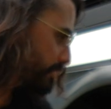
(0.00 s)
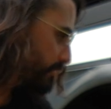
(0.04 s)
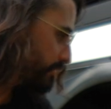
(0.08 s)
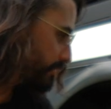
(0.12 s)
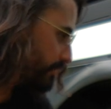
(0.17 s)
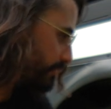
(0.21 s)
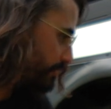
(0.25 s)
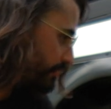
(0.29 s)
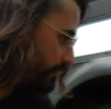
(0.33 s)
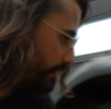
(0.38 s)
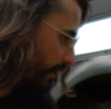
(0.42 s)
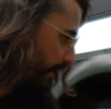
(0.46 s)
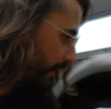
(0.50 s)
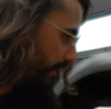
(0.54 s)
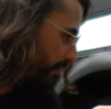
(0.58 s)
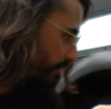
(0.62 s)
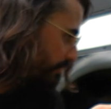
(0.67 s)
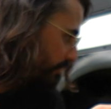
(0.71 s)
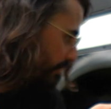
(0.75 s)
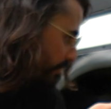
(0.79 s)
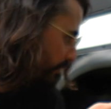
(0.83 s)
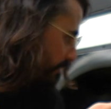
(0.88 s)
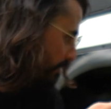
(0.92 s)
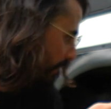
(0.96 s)
to
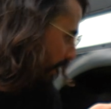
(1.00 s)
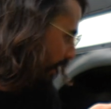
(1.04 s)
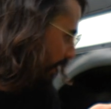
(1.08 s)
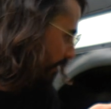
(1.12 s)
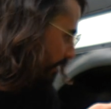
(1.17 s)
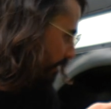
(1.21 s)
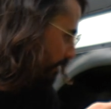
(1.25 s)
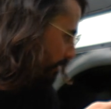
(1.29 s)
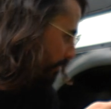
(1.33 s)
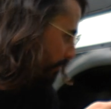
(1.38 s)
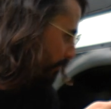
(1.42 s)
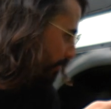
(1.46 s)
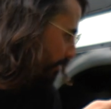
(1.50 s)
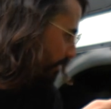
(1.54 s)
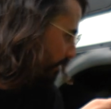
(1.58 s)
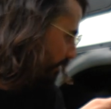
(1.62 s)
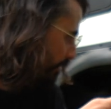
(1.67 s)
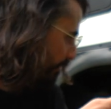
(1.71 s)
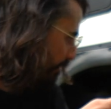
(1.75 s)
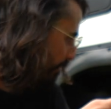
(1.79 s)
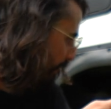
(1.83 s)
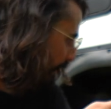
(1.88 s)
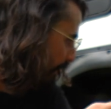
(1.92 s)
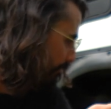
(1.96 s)
change the tire,
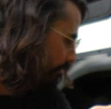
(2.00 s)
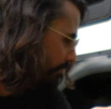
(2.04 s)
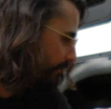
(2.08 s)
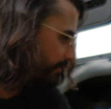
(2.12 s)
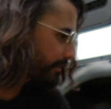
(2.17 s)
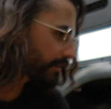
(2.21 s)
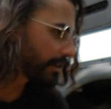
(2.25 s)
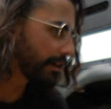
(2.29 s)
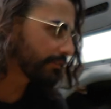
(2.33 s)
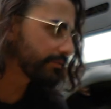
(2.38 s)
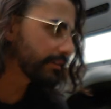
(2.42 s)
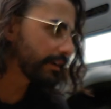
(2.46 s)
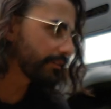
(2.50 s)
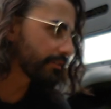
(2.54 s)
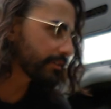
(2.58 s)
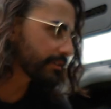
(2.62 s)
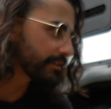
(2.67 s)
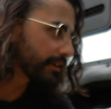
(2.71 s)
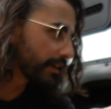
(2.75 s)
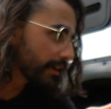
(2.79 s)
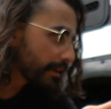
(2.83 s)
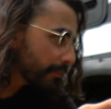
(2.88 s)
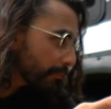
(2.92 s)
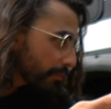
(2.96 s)
but obviously I've never
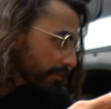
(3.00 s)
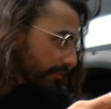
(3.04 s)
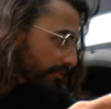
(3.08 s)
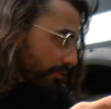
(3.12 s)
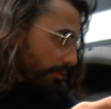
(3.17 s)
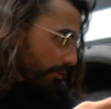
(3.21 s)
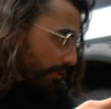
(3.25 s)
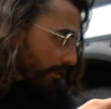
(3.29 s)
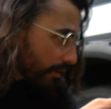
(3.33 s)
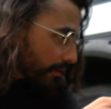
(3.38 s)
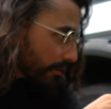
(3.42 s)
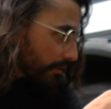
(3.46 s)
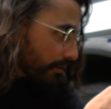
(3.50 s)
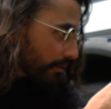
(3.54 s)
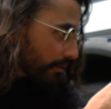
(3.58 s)
done it before.